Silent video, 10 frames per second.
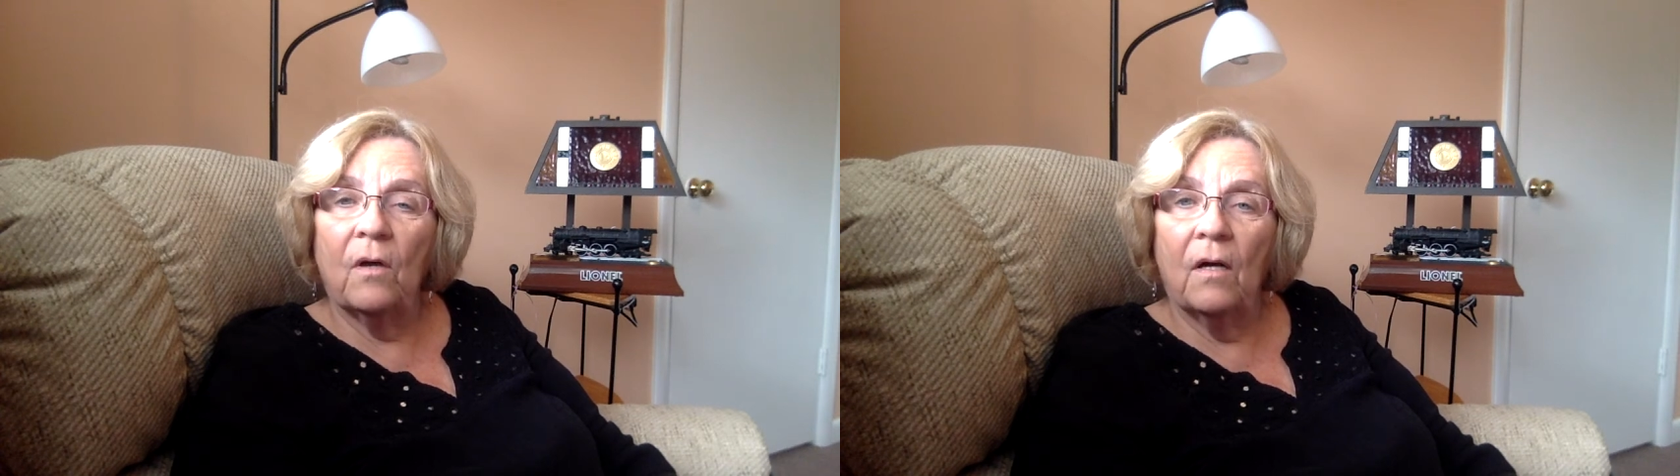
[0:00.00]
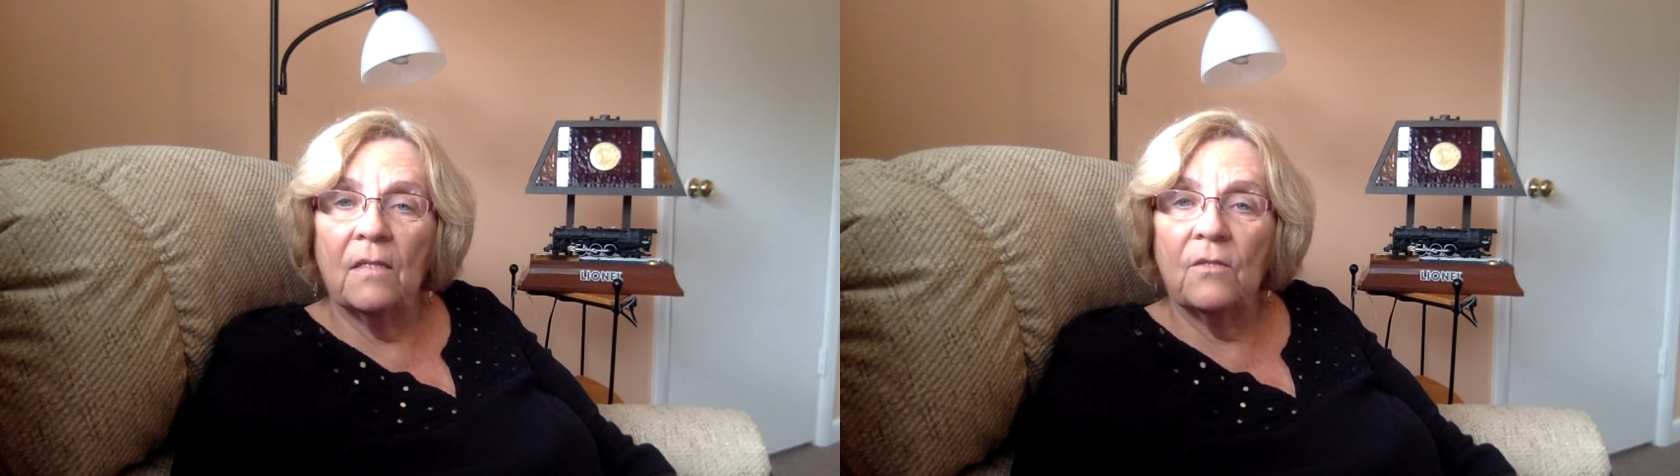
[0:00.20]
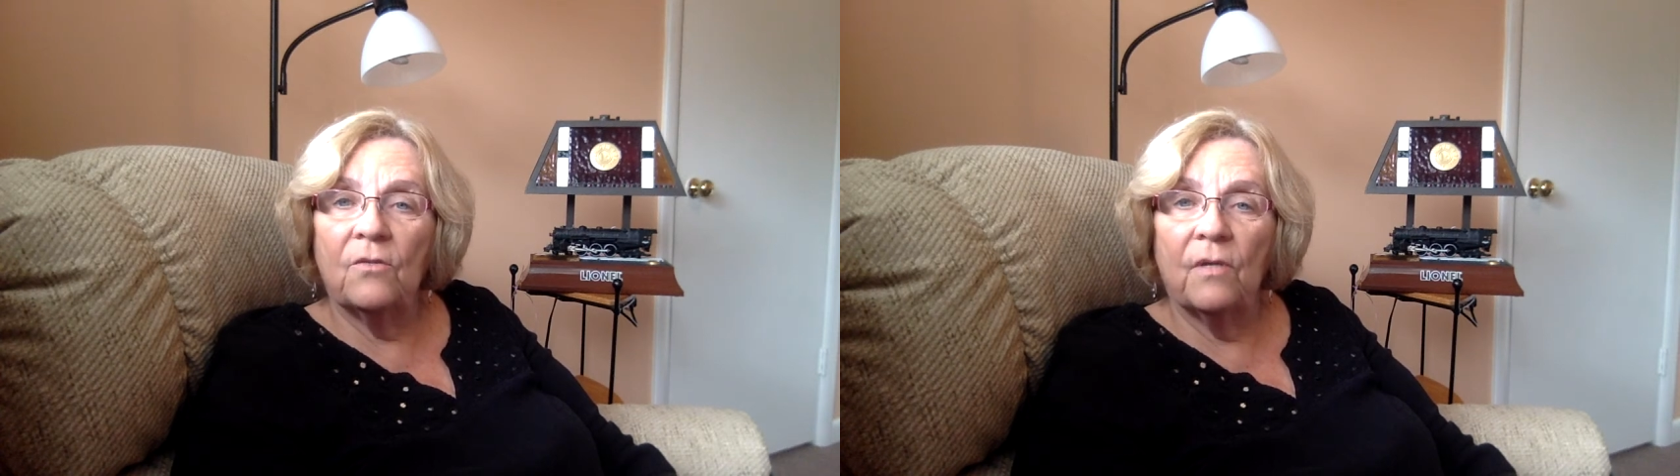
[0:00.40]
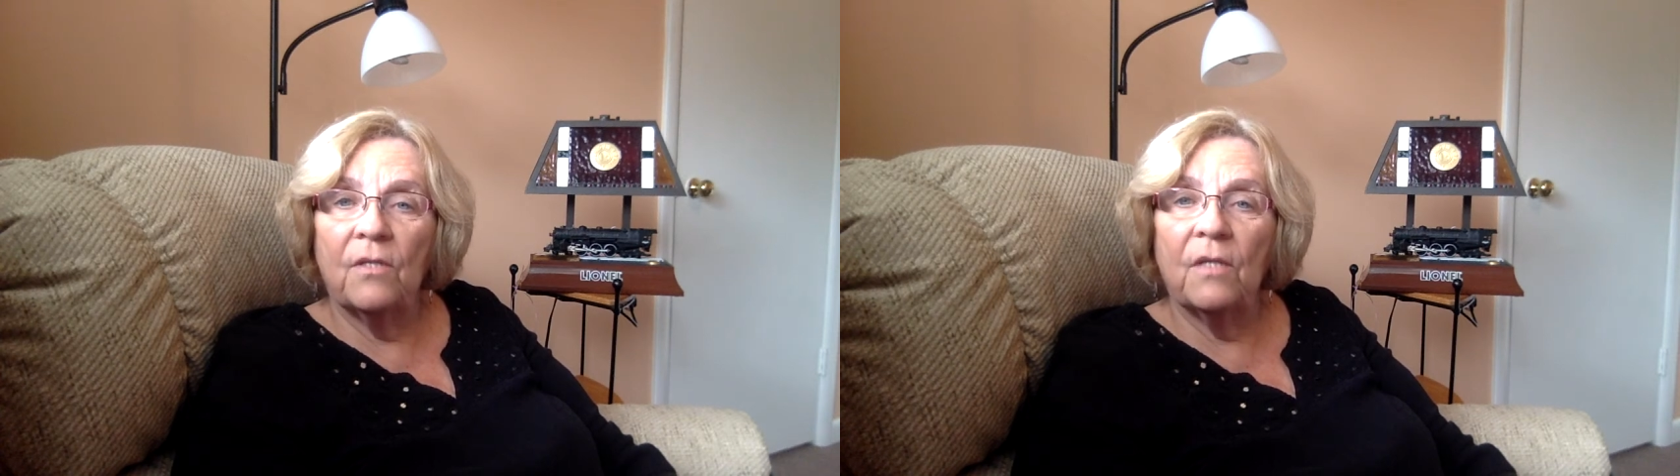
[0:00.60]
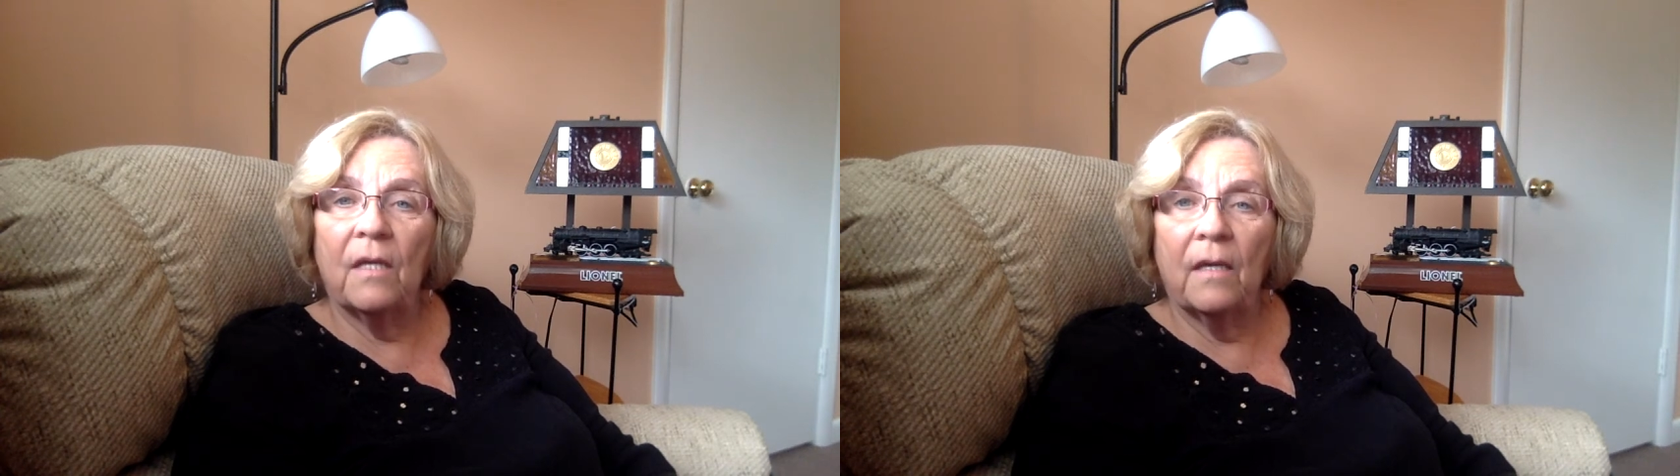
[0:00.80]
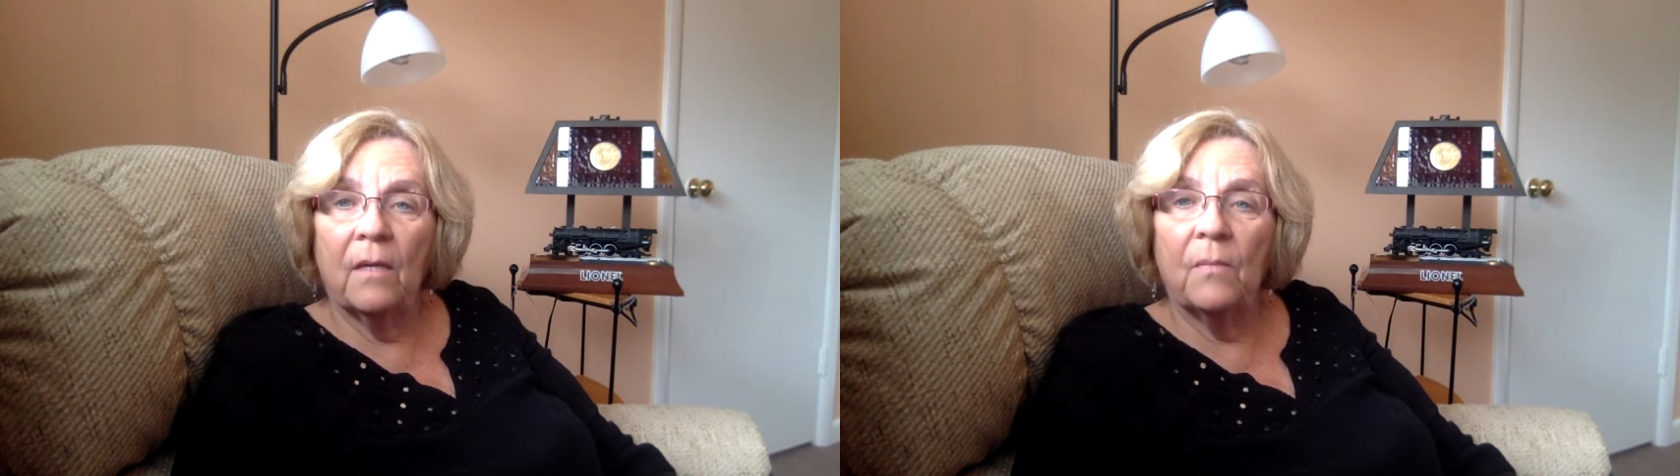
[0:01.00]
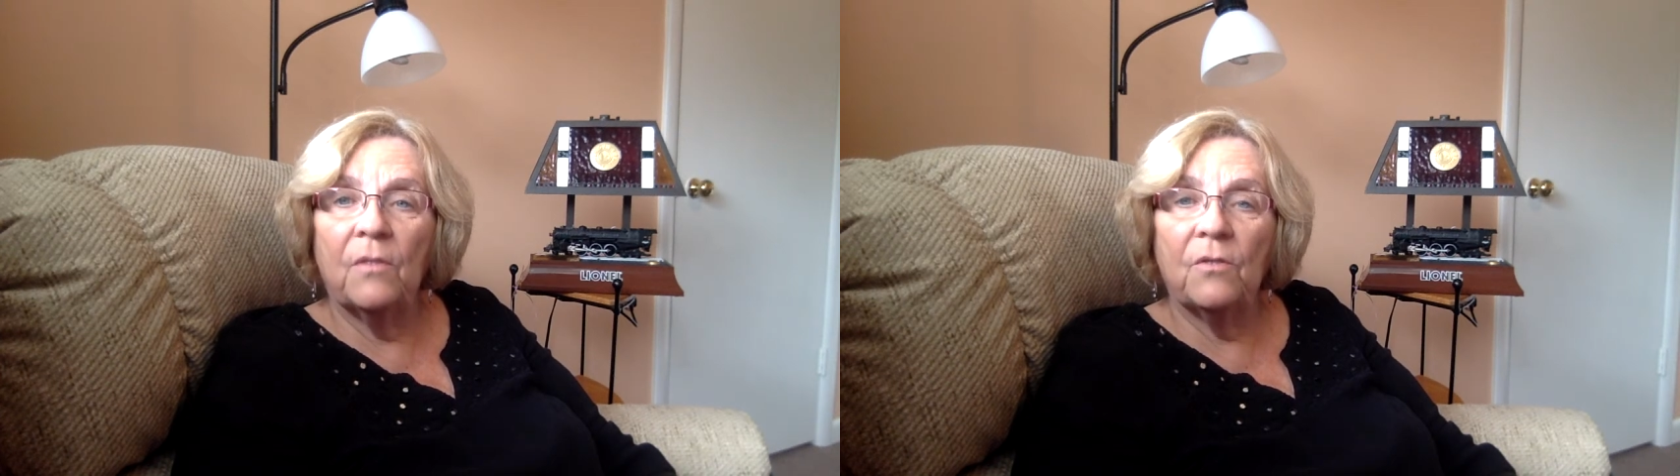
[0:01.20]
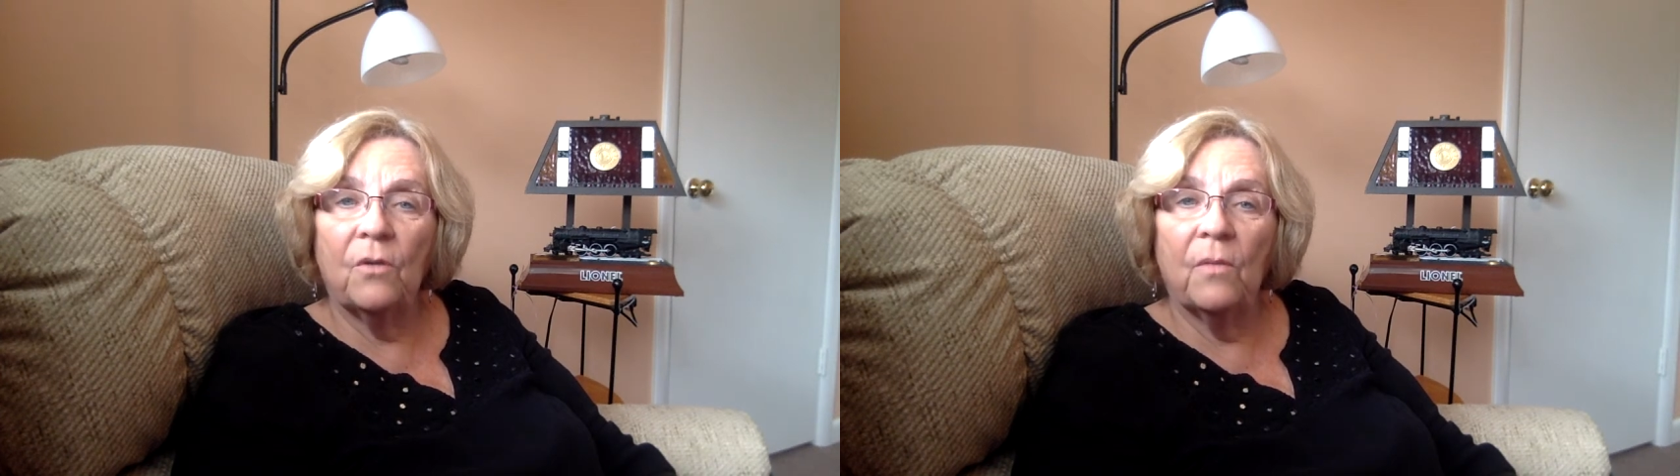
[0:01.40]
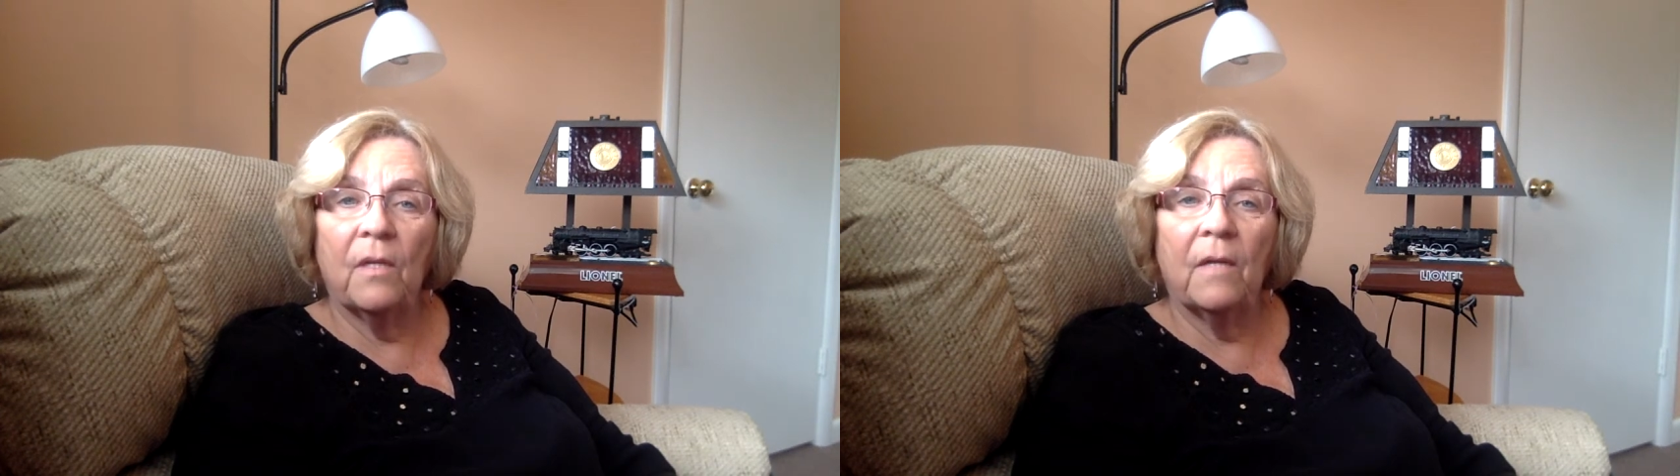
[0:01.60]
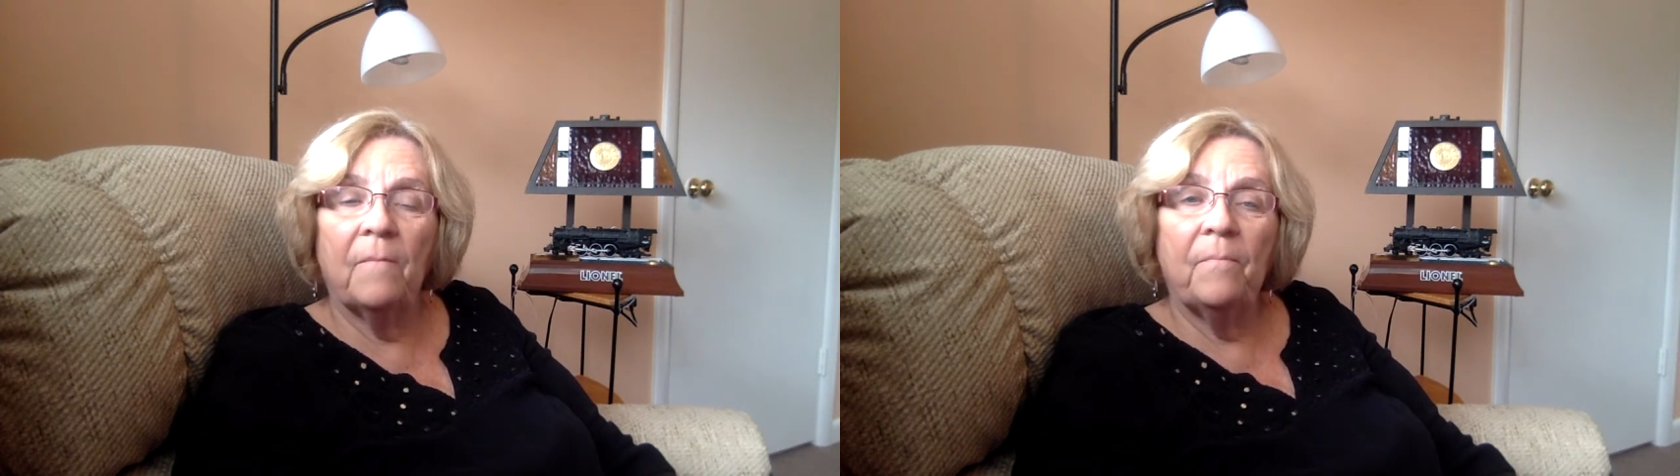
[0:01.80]
concentration camp in
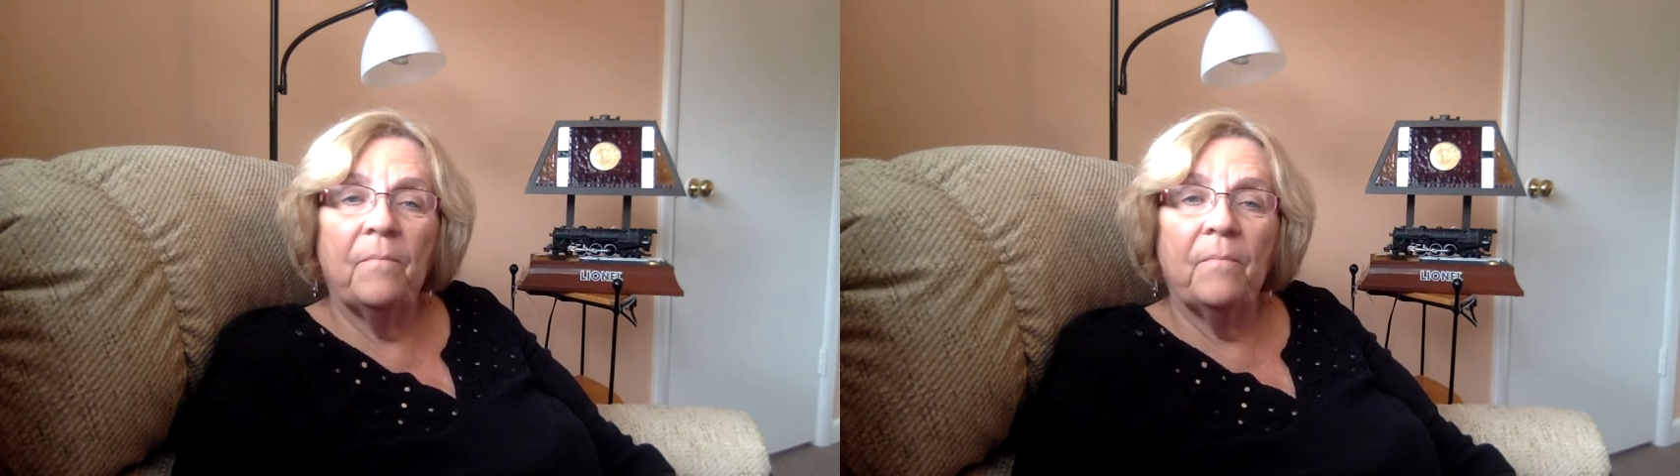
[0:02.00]
Germany,